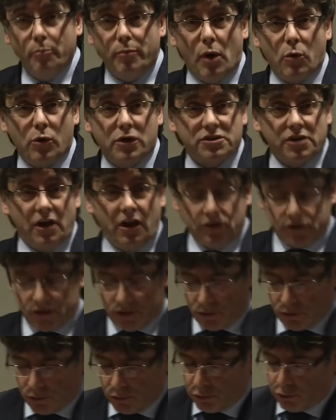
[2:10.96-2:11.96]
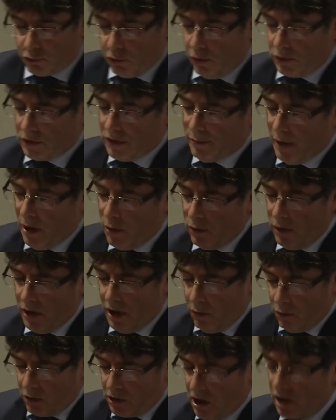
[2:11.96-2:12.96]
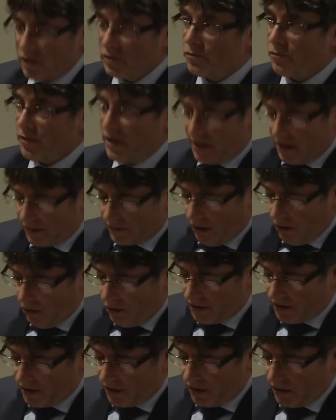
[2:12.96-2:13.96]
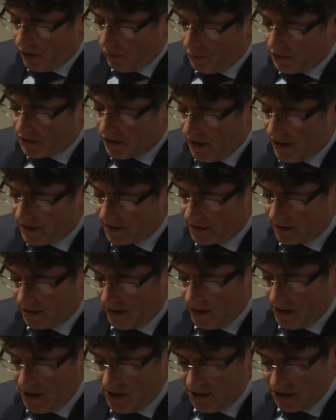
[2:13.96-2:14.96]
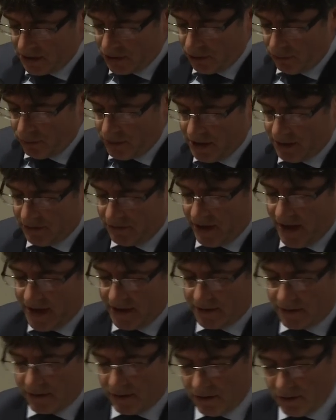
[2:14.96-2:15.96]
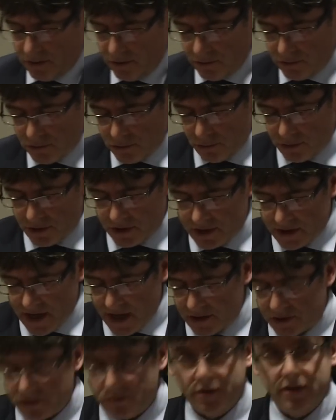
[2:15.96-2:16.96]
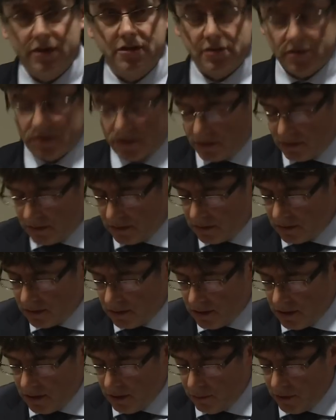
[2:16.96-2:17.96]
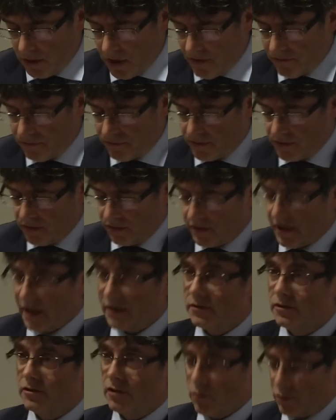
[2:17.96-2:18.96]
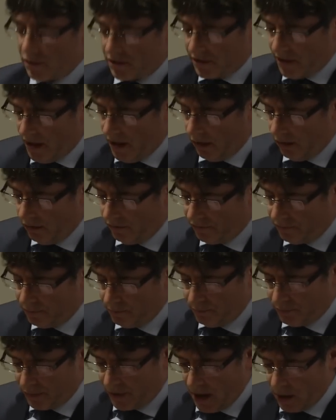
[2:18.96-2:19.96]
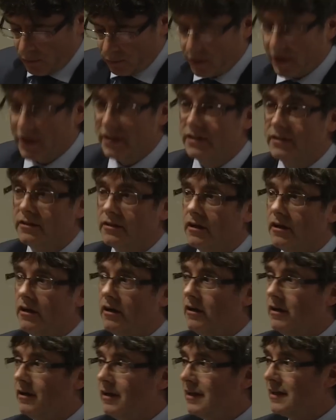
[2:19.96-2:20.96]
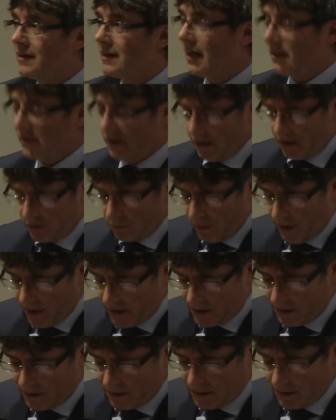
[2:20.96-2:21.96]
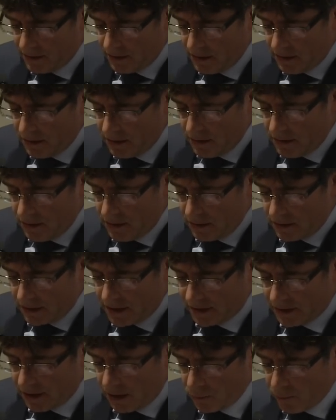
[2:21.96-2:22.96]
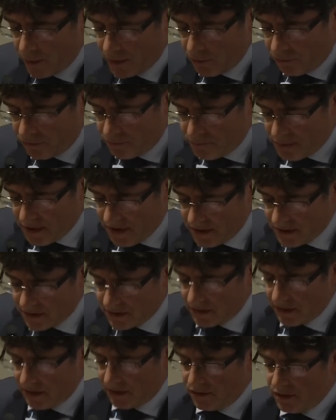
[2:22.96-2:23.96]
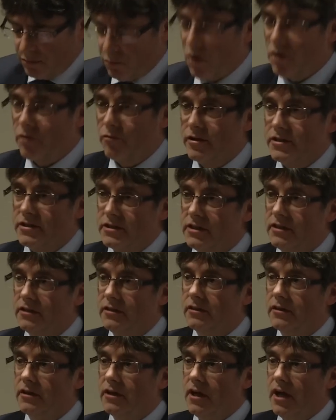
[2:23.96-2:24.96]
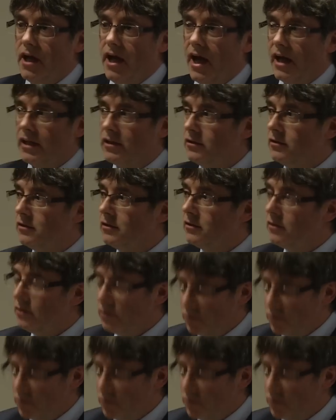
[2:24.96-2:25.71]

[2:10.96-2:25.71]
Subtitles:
Pau Casals talked about our country, Catalonia, which has a history traced through the centuries. We have conducted ourselves proudly in the Catalan way of peace and democracy, and